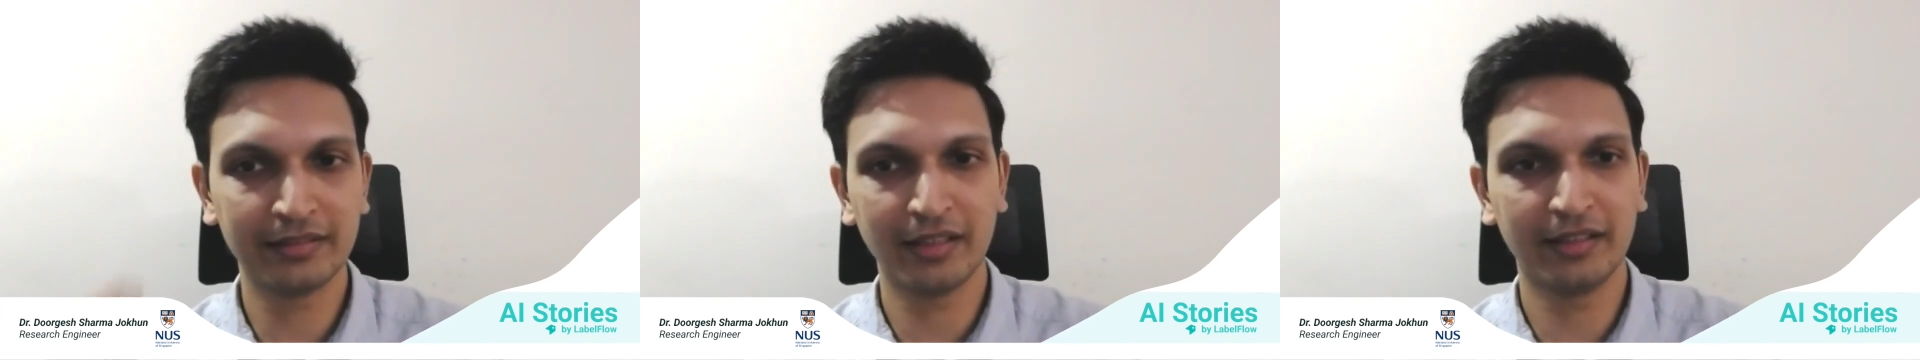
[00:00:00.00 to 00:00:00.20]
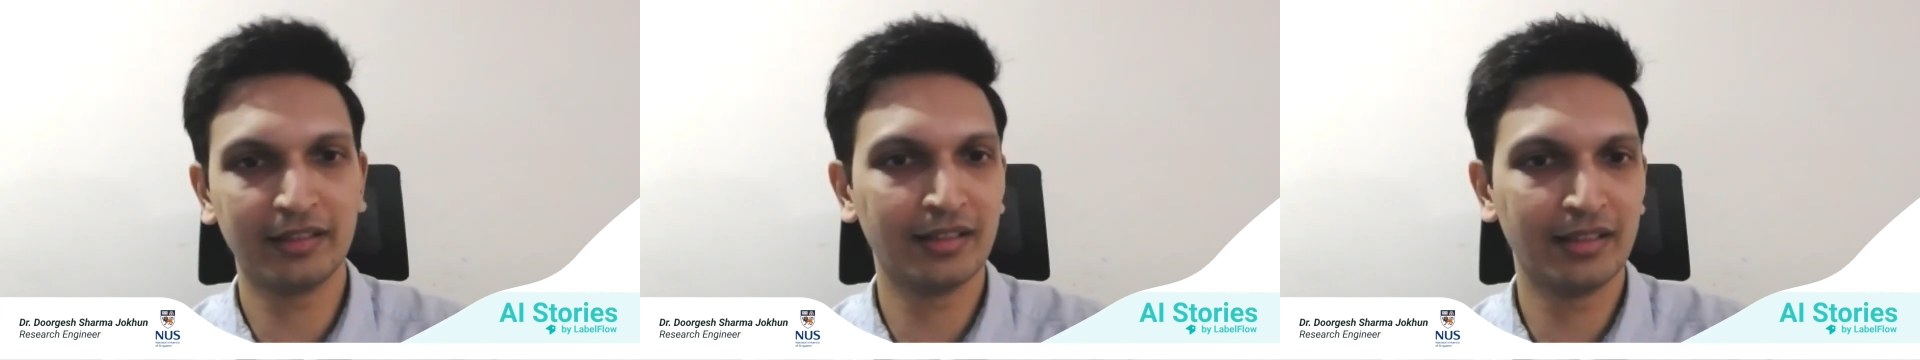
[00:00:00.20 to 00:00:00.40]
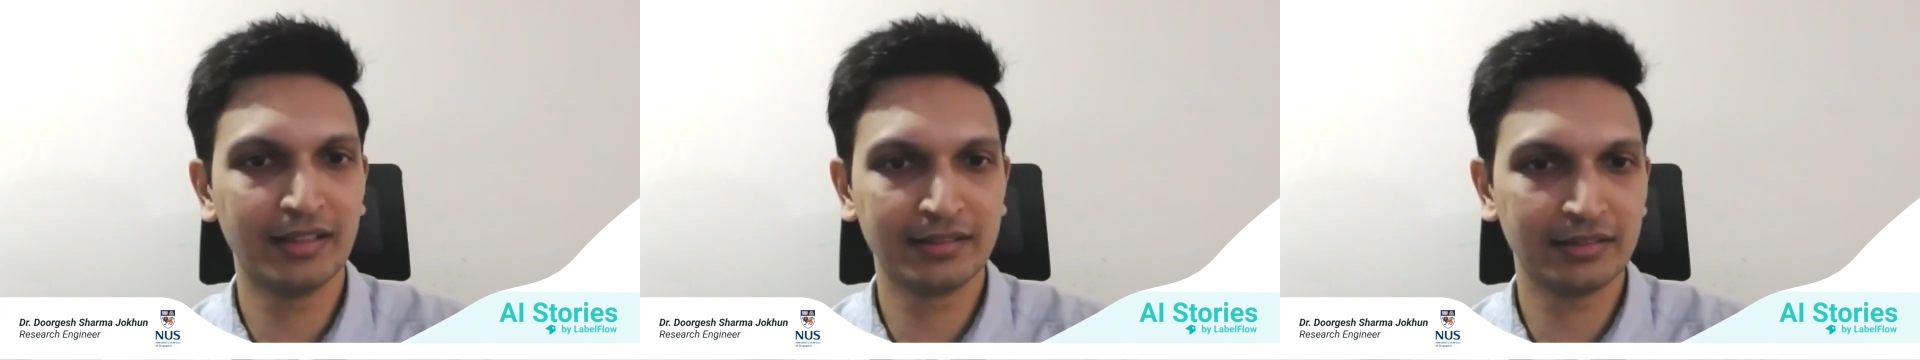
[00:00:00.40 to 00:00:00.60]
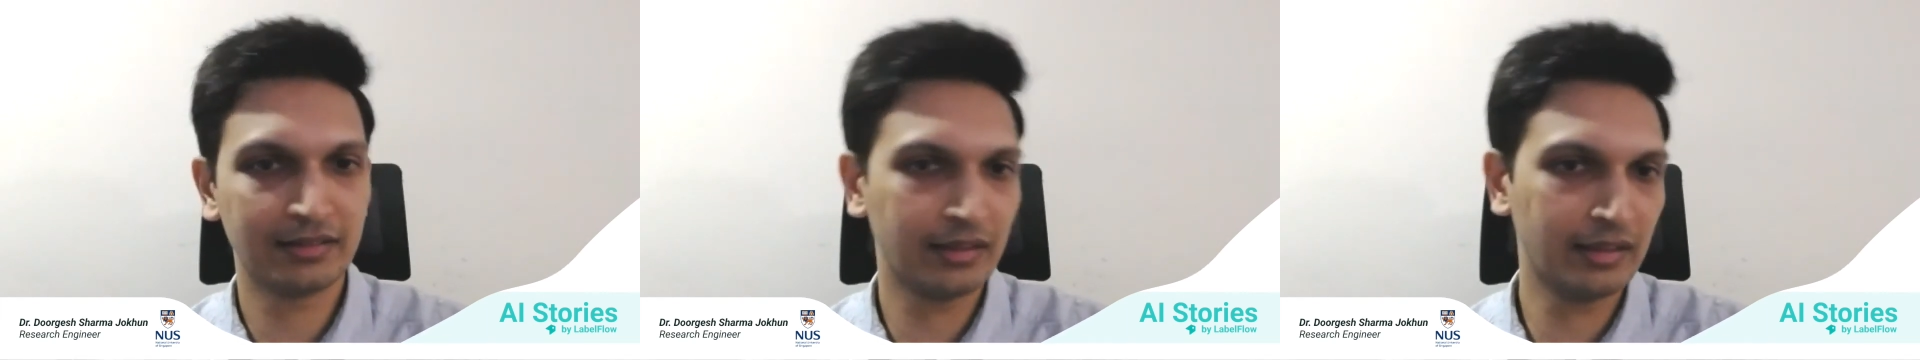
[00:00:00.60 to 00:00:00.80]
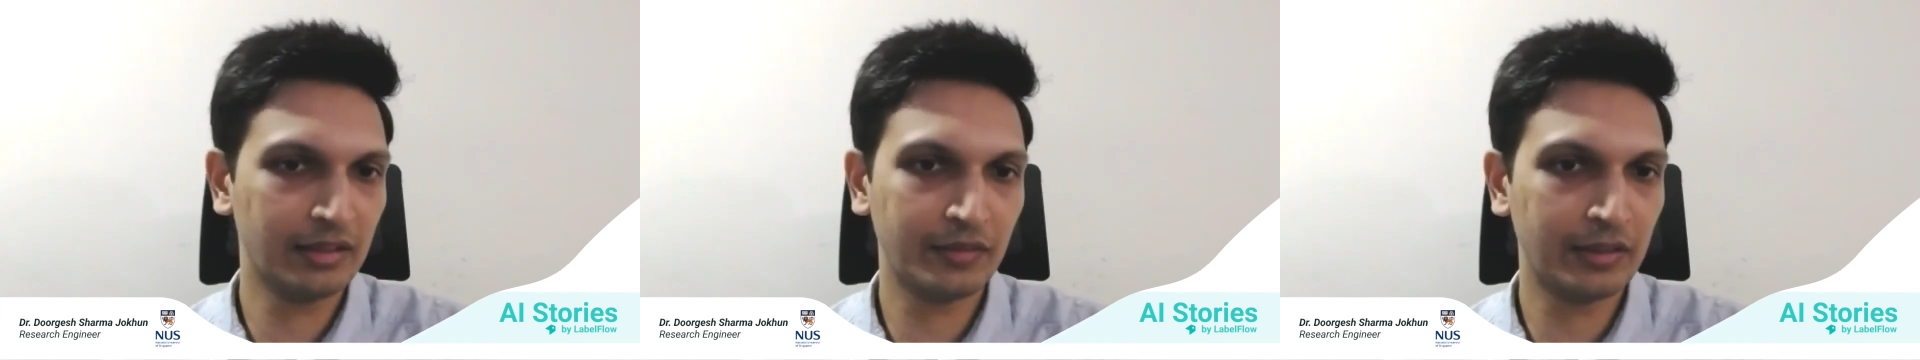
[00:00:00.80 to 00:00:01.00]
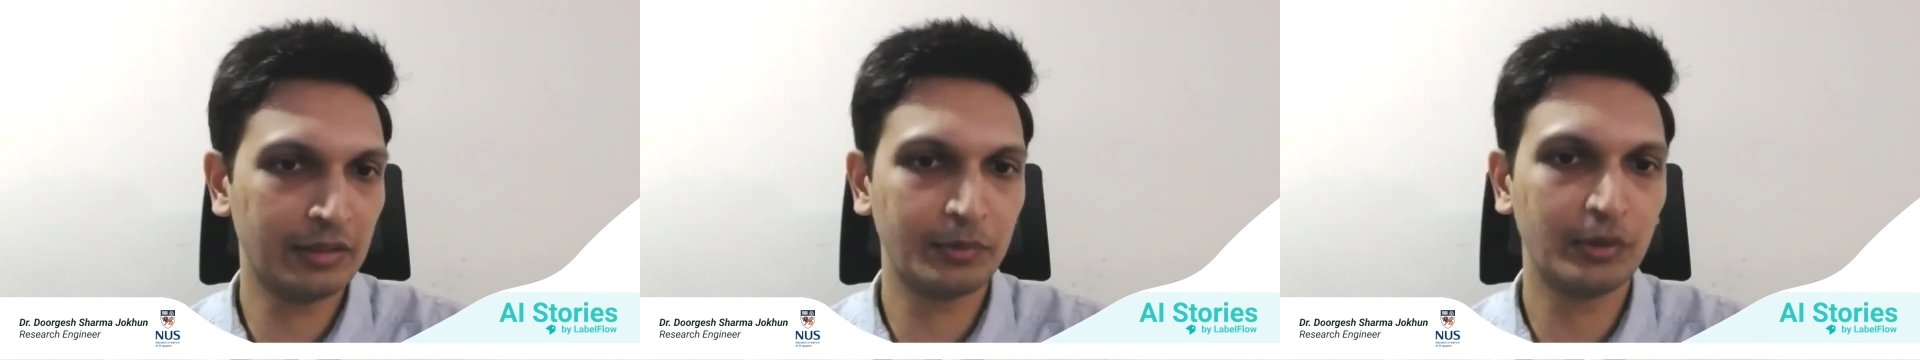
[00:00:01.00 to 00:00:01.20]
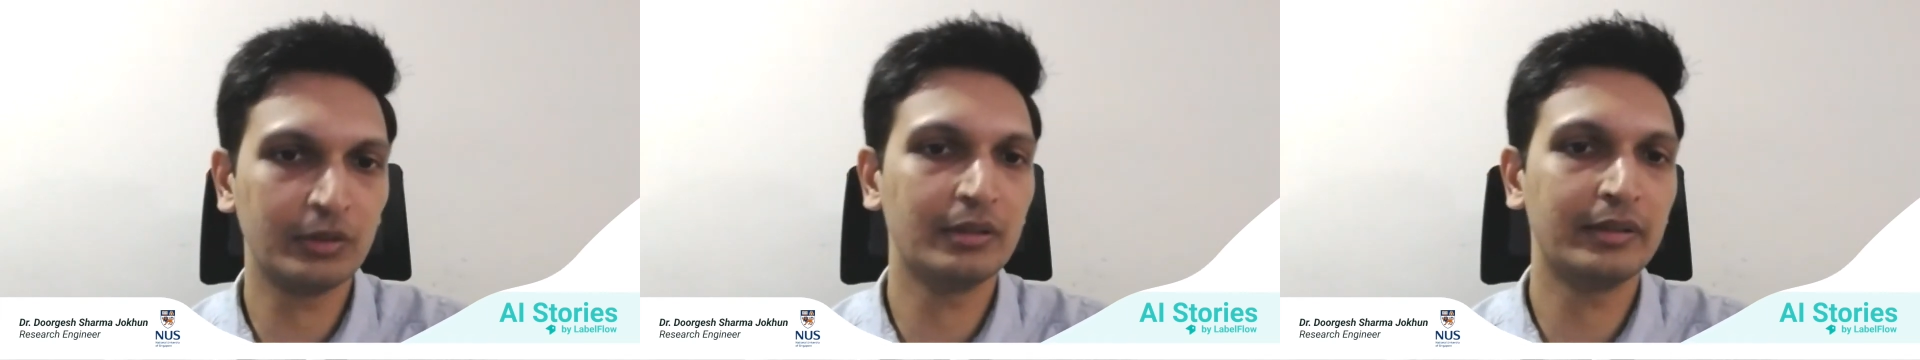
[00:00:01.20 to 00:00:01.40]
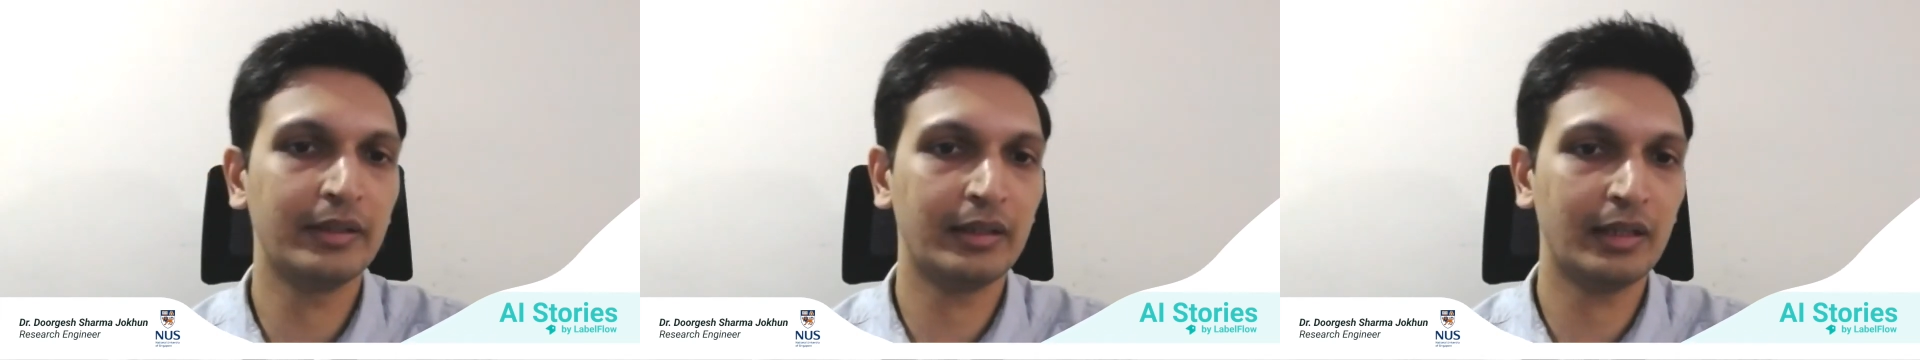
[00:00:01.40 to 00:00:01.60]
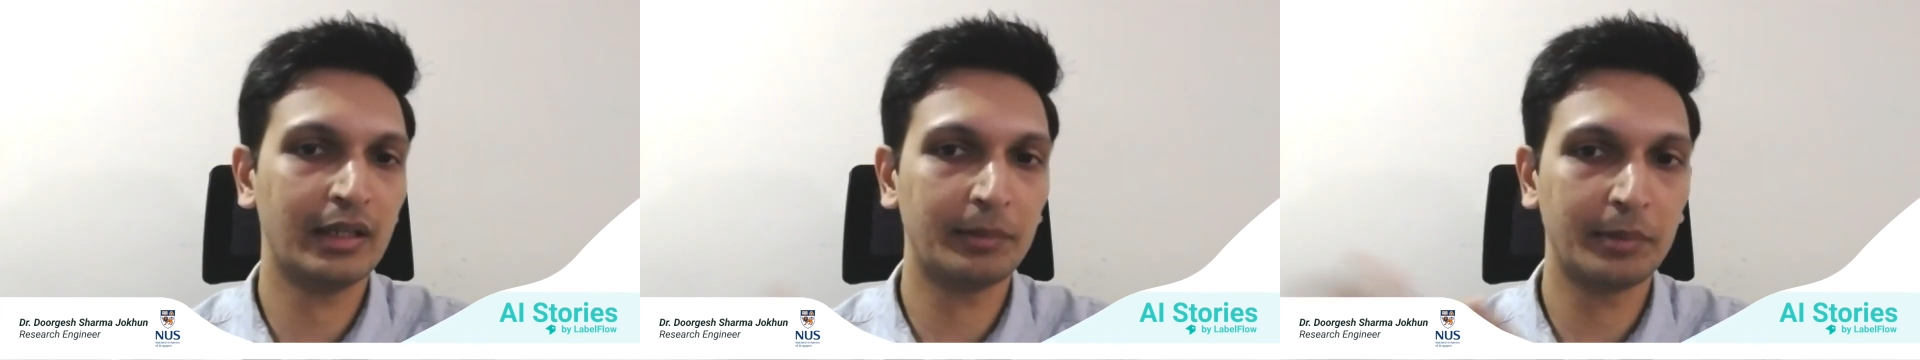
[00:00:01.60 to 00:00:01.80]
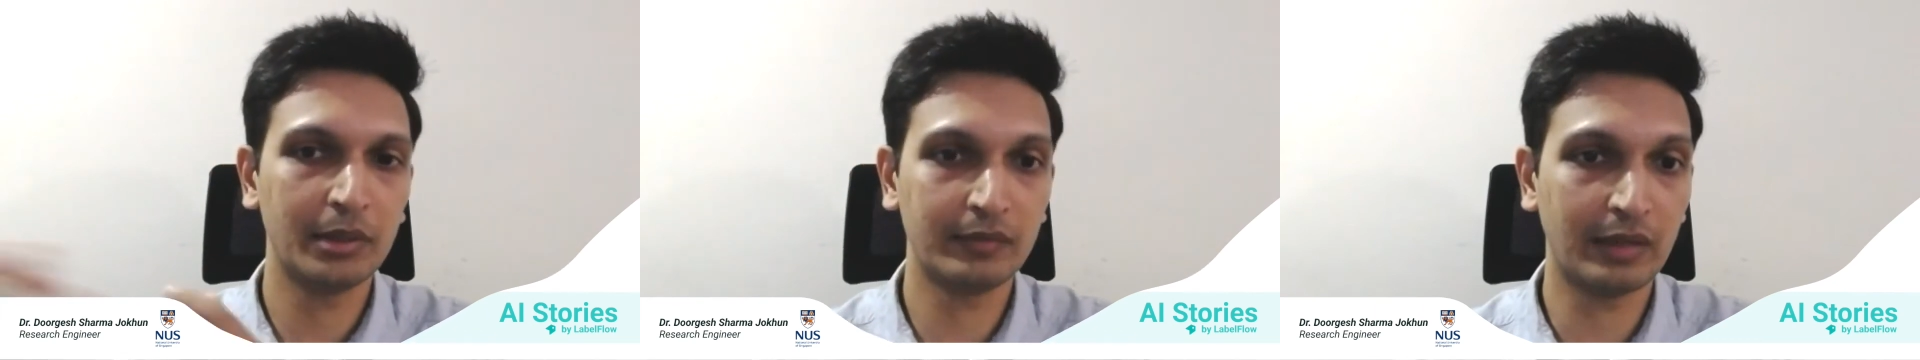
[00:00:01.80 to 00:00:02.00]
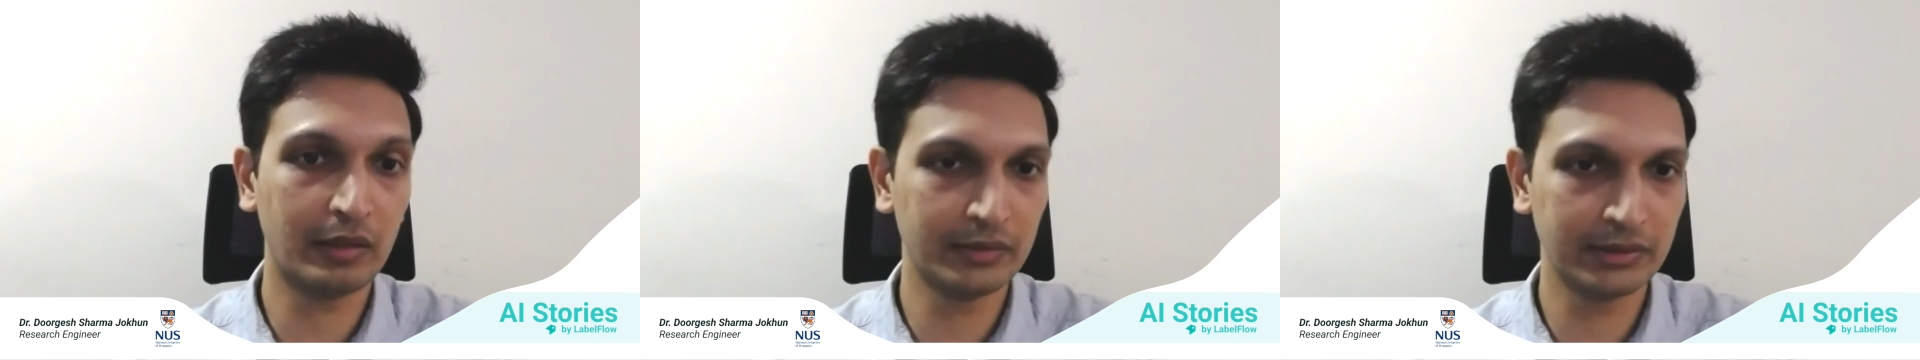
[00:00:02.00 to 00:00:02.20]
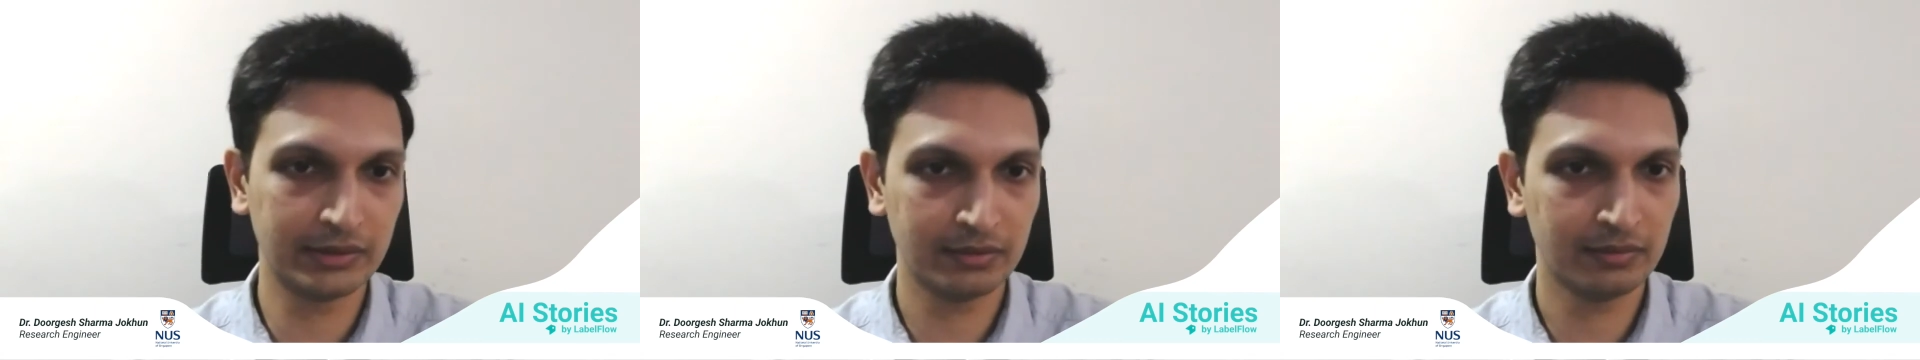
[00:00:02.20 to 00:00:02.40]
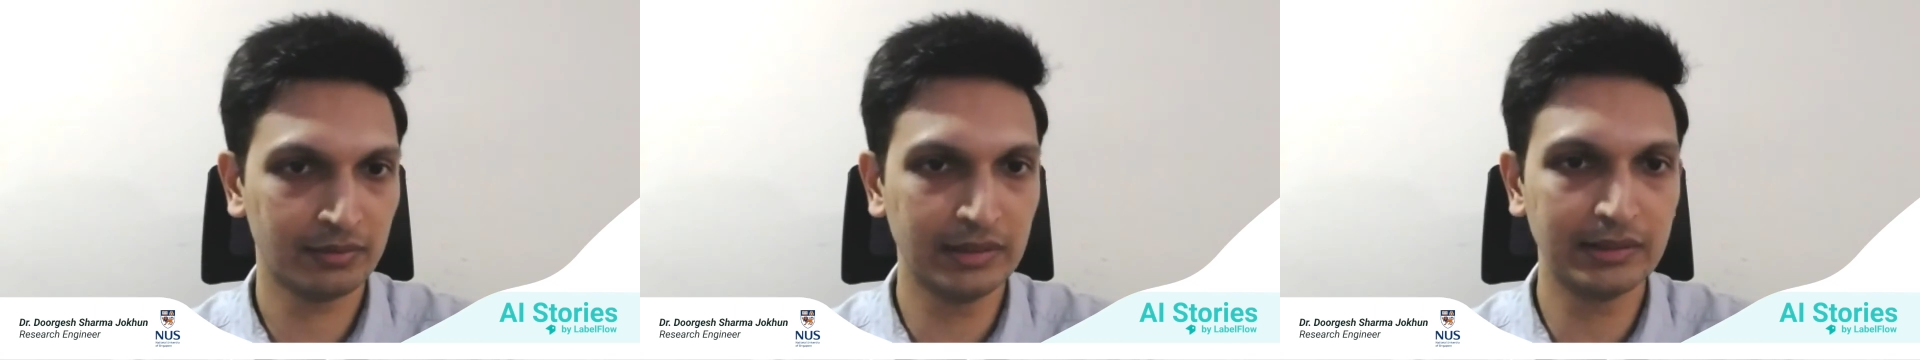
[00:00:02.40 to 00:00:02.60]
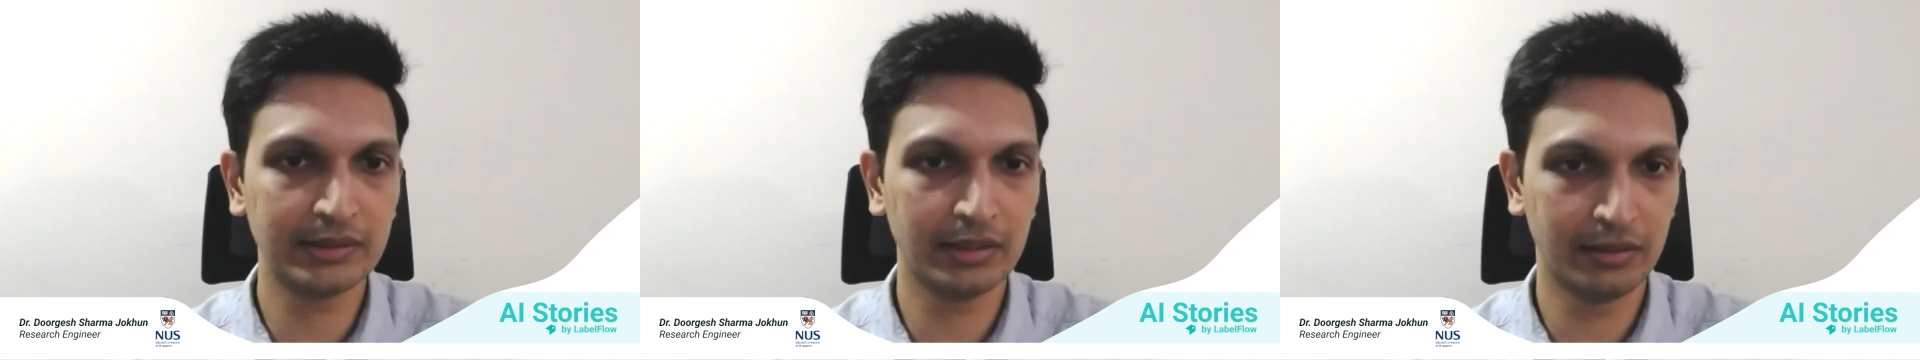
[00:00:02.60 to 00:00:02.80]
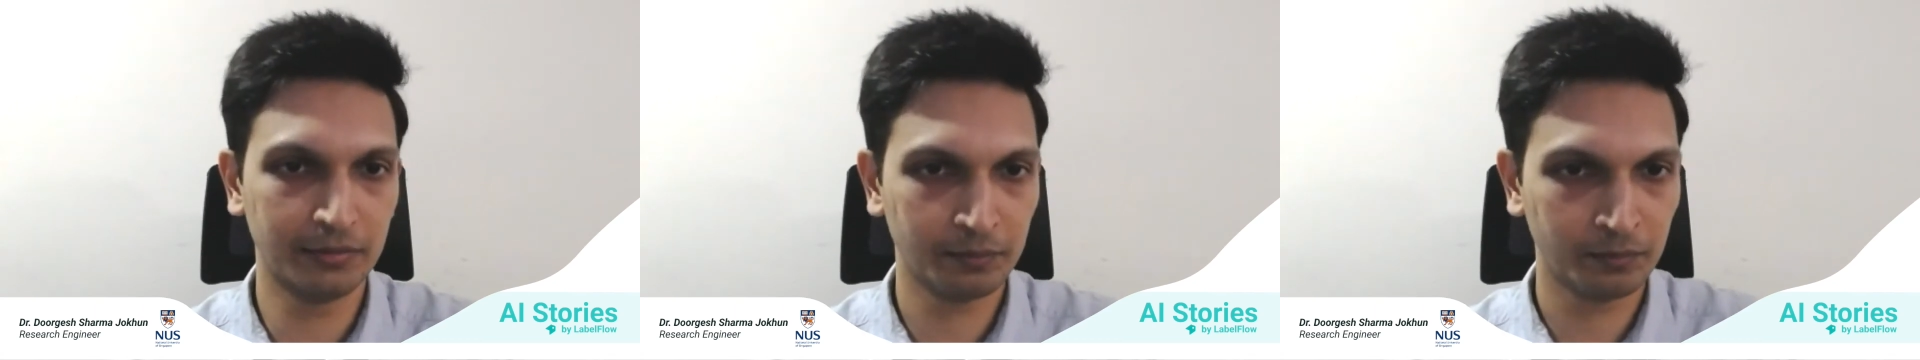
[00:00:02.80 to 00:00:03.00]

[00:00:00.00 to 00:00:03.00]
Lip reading: analyze it, and give a report, it'll take a couple of hours easily.